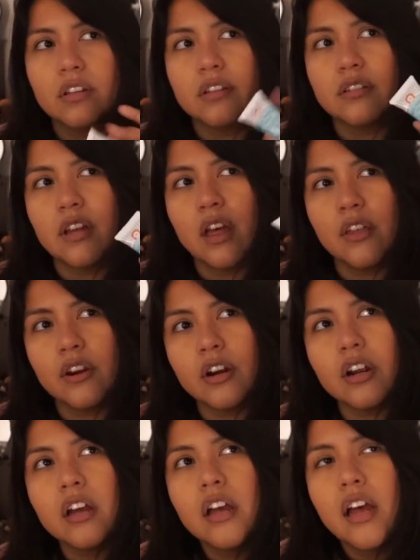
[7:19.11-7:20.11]
this
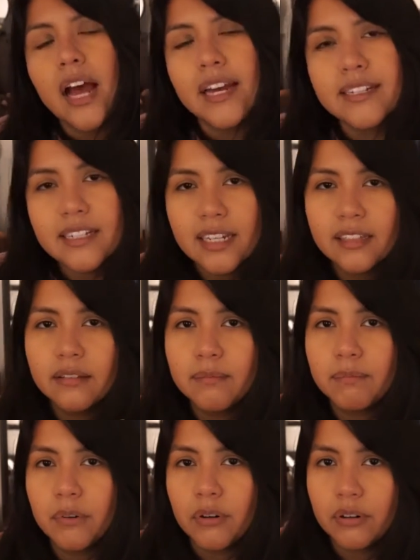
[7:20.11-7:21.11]
other. I did like the
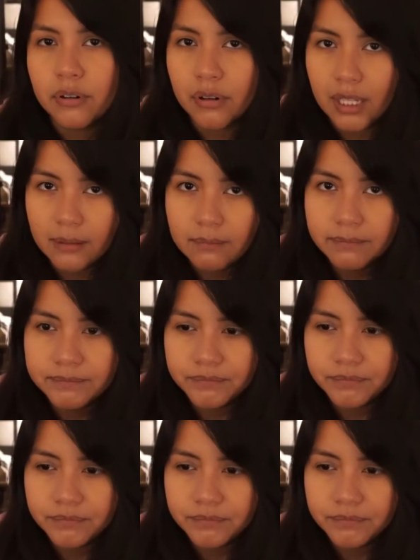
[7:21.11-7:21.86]
cream.